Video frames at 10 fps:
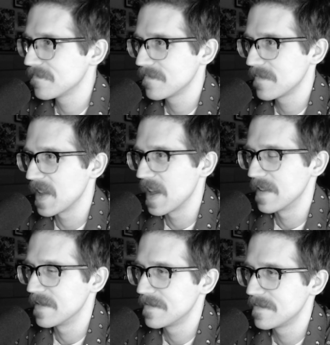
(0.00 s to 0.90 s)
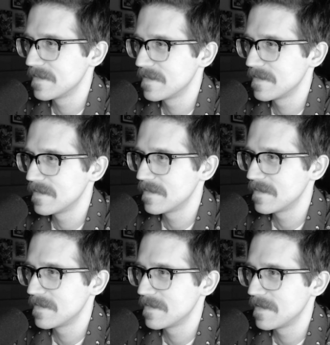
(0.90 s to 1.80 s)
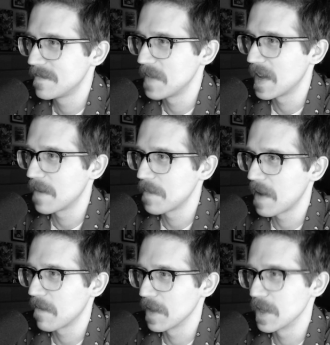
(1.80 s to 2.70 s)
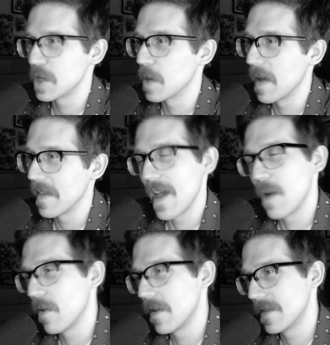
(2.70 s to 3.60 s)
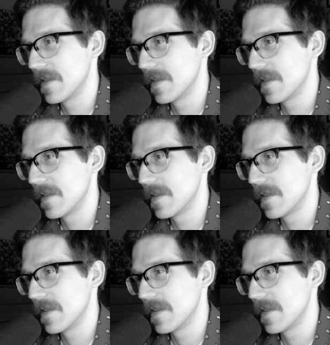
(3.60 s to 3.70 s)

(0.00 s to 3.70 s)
yeah, I'm not really sure about that one.